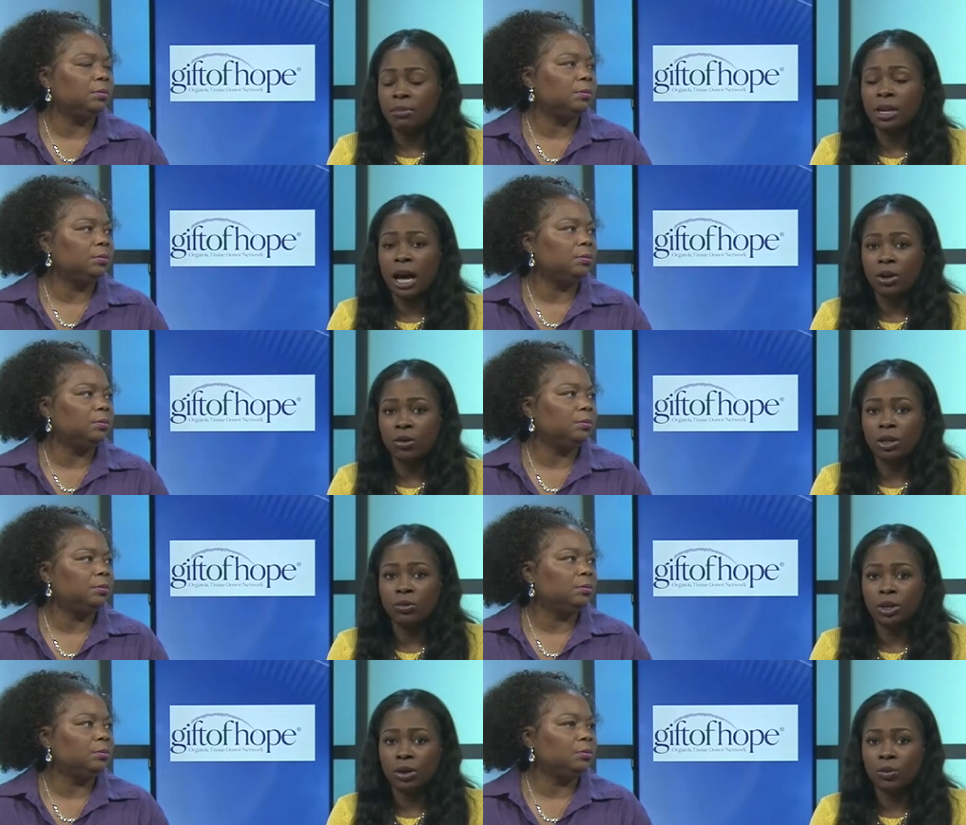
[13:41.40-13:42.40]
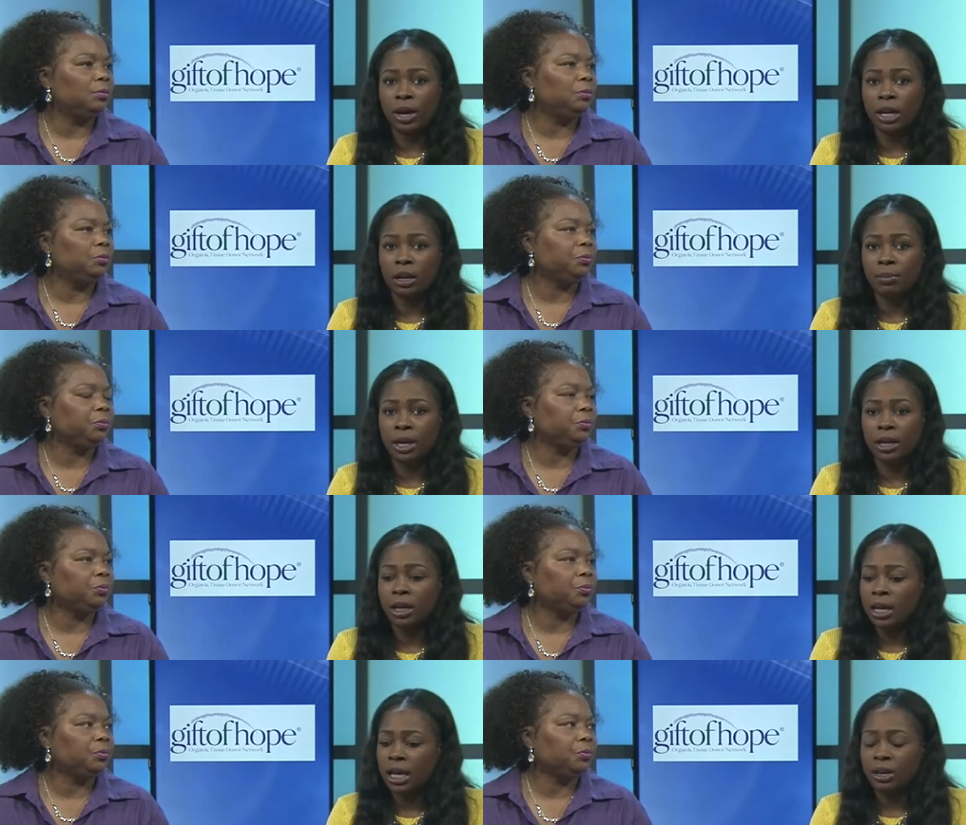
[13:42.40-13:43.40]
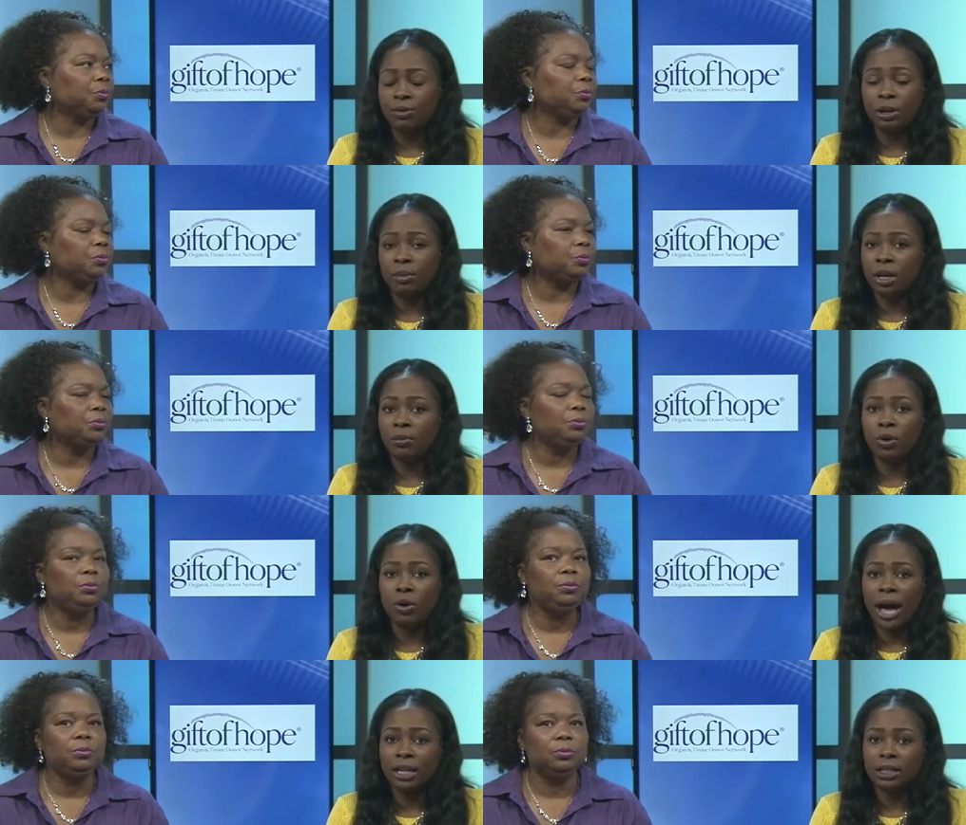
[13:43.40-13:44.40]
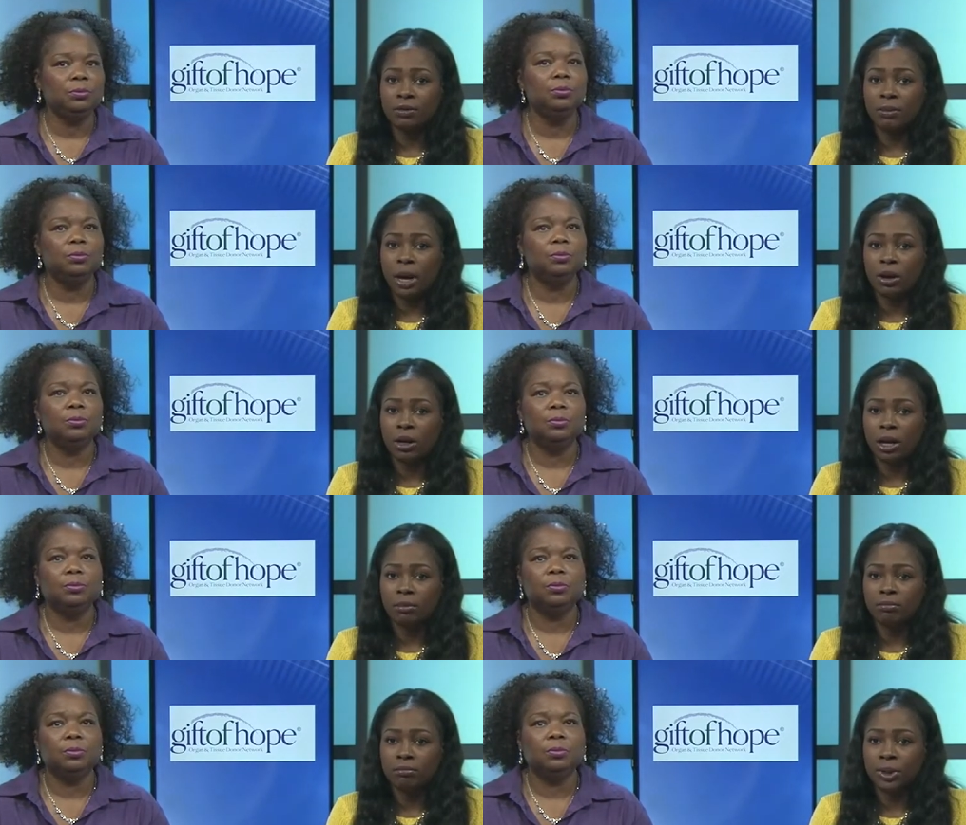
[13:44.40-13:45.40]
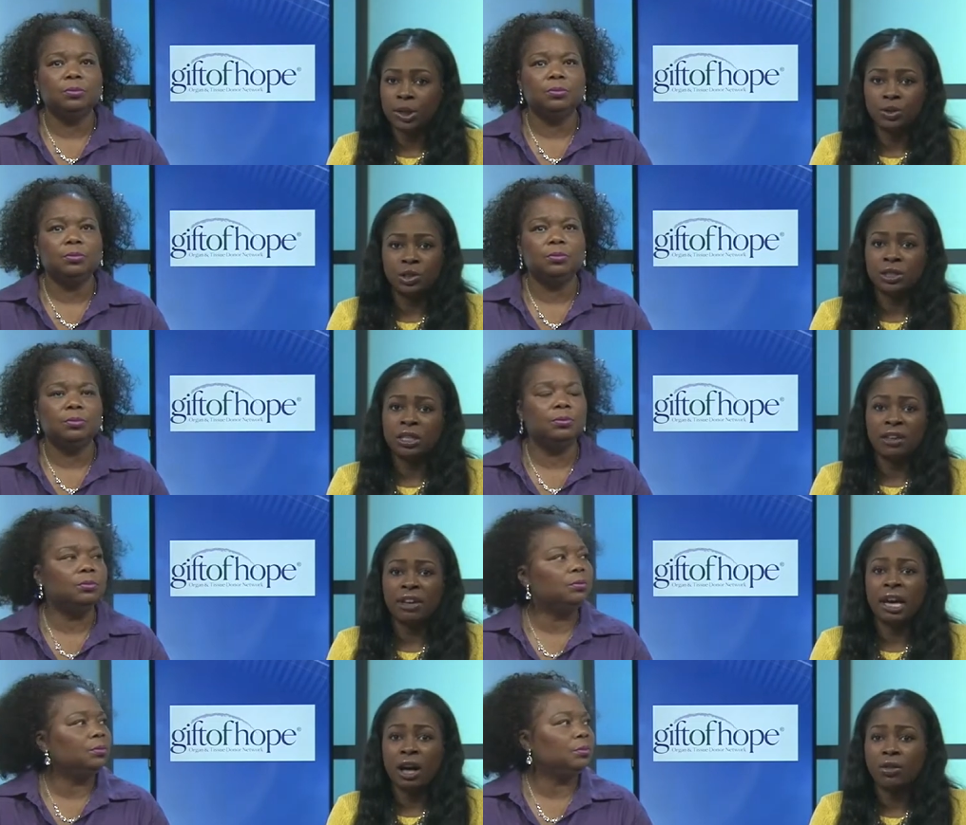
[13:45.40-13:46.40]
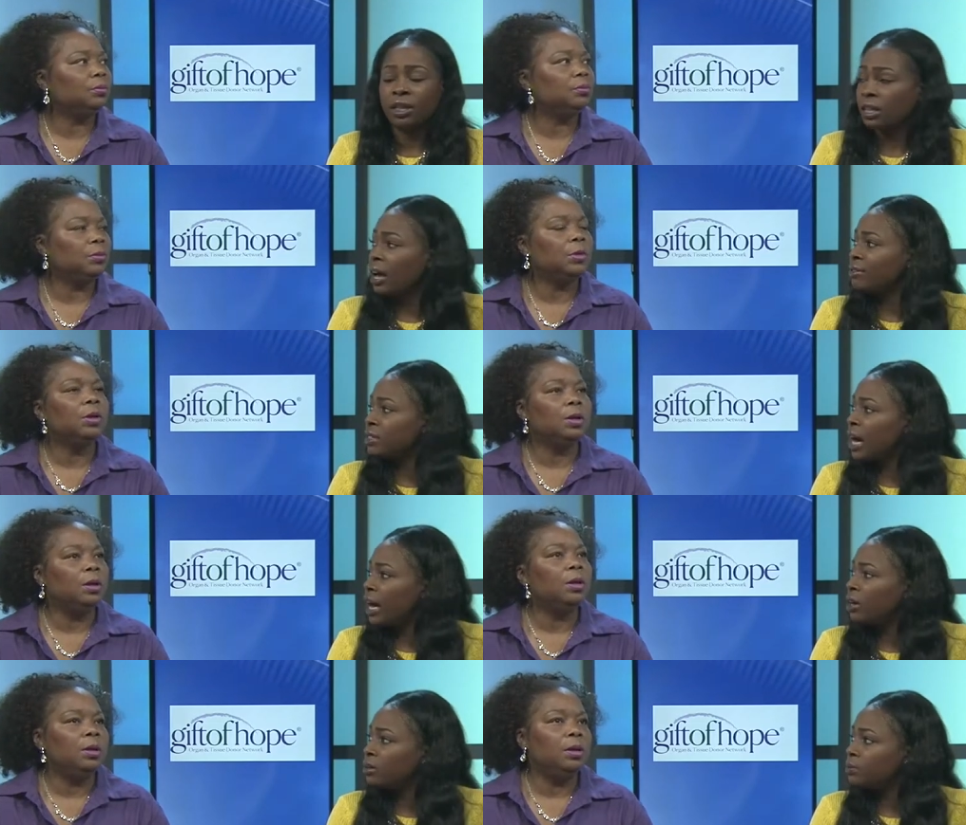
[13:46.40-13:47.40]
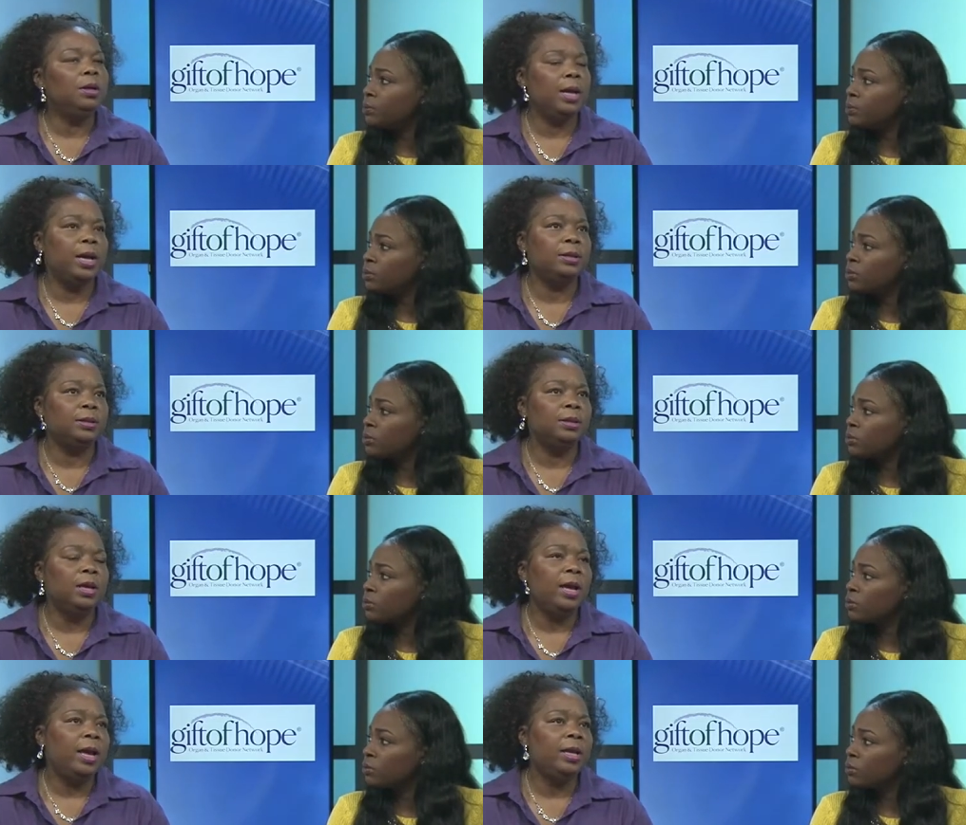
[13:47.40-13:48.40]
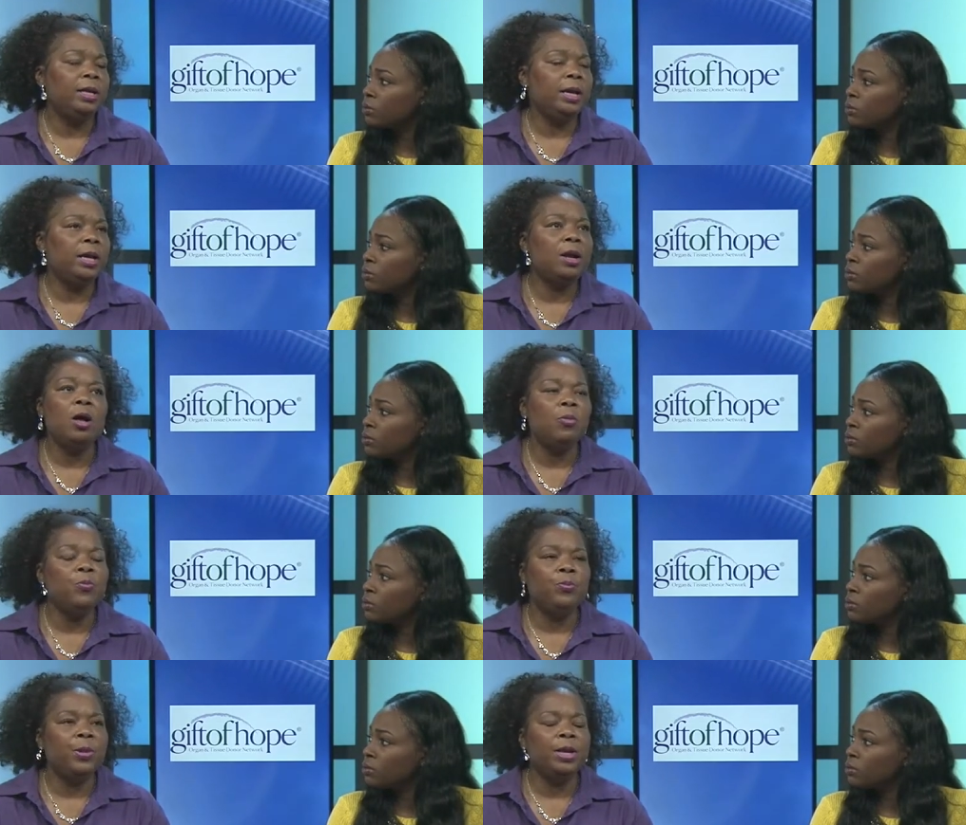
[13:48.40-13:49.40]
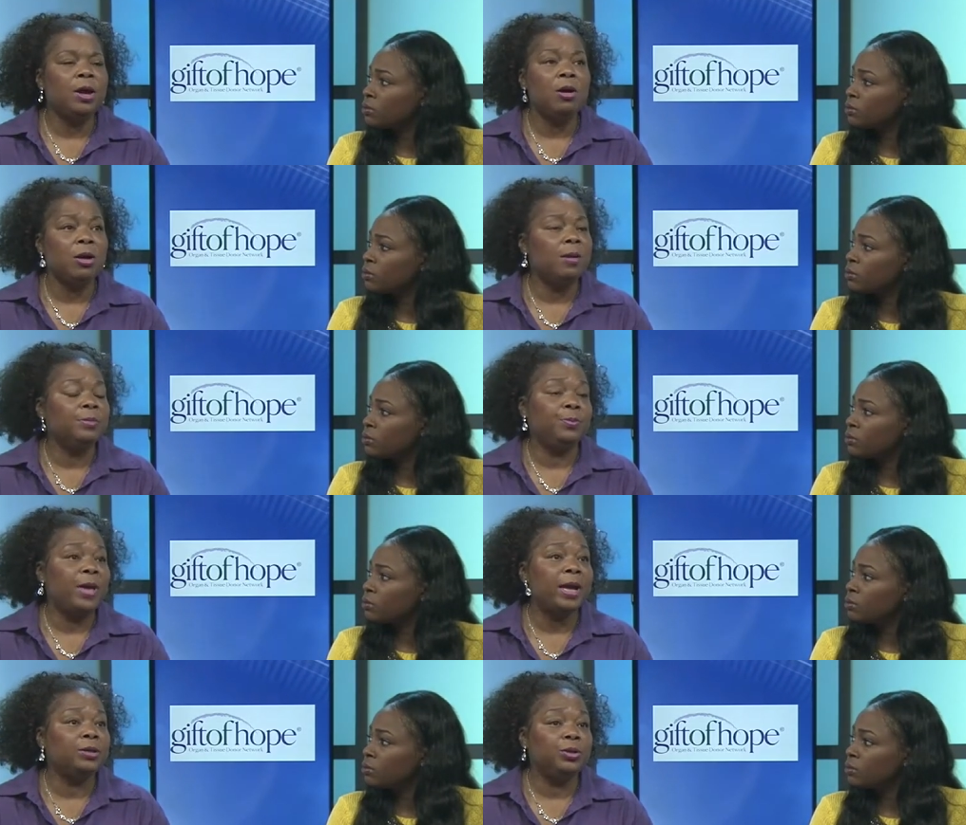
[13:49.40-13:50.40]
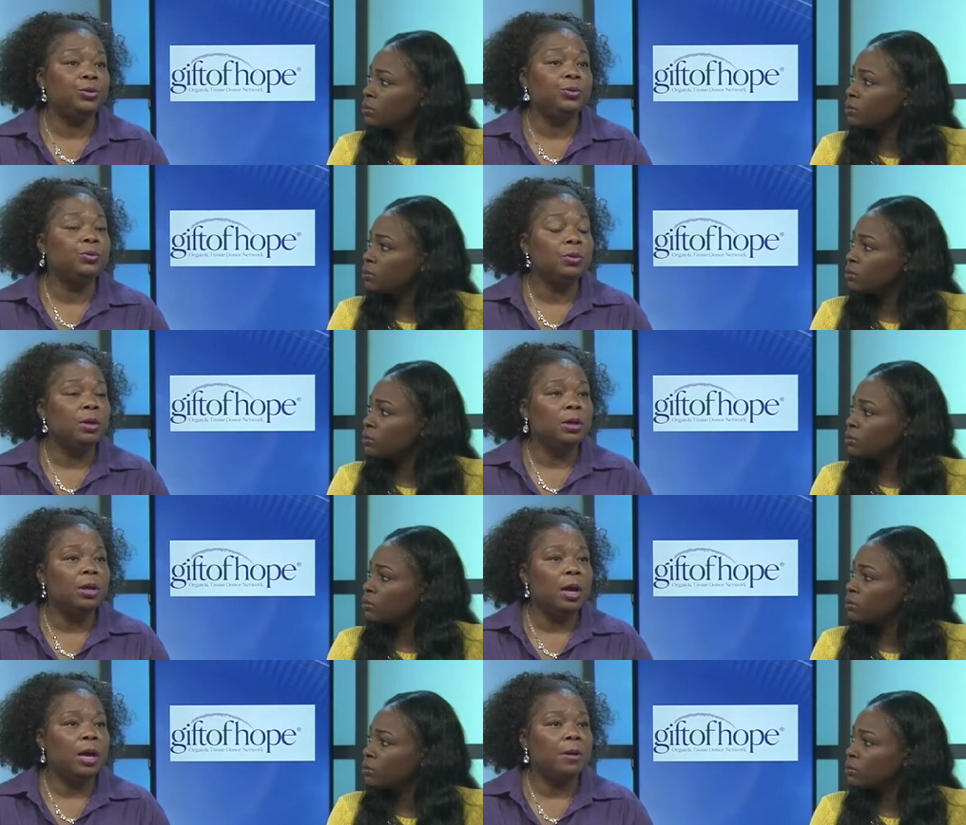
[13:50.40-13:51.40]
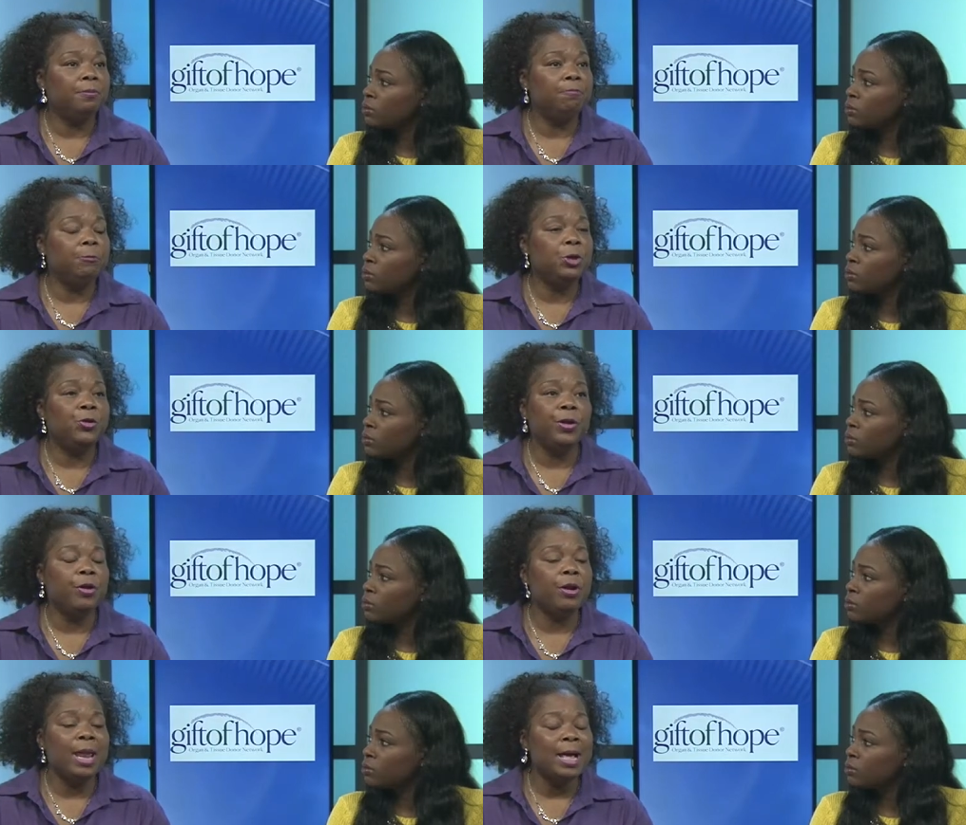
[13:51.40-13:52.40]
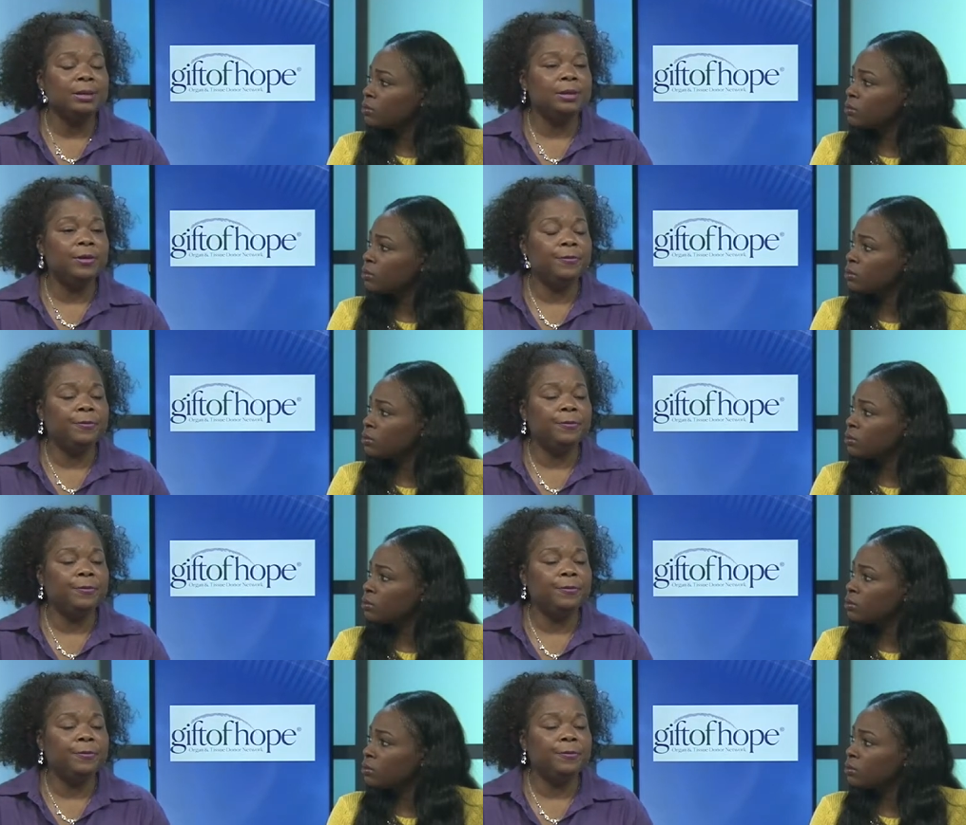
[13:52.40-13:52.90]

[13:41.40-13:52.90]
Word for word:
Speaker 1: not only when you're waiting, but even in being proactive about, um, you know, just living a healthy lifestyle.
Speaker 2: Yes, and it all it all comes back to, um, you know, there are lots of